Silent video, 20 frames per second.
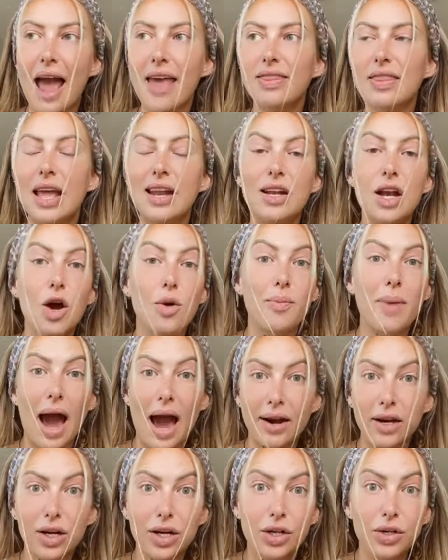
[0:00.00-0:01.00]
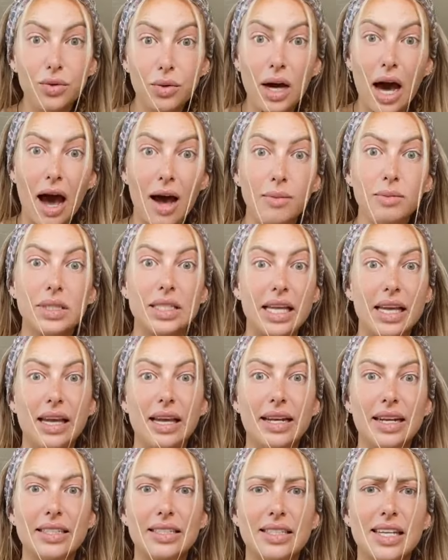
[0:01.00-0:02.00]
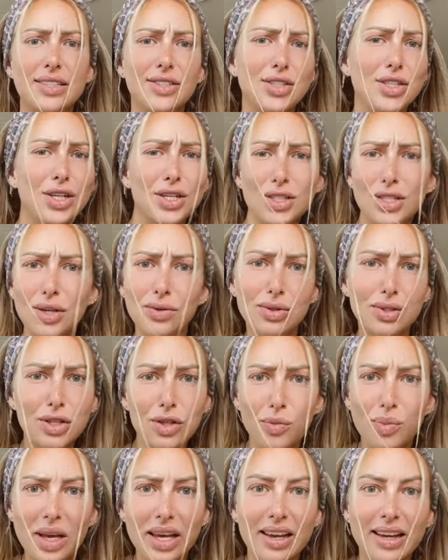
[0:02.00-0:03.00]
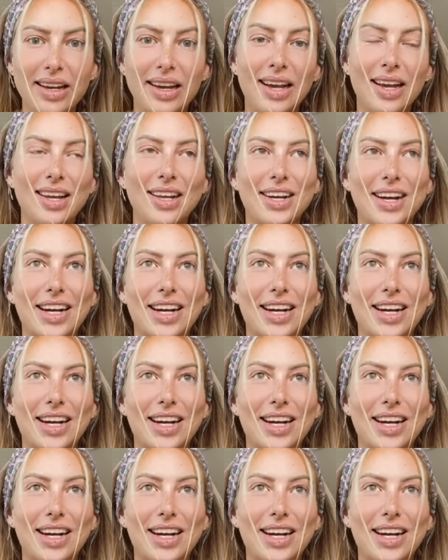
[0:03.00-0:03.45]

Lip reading: And then no matter who comes in and says, you're so stupid,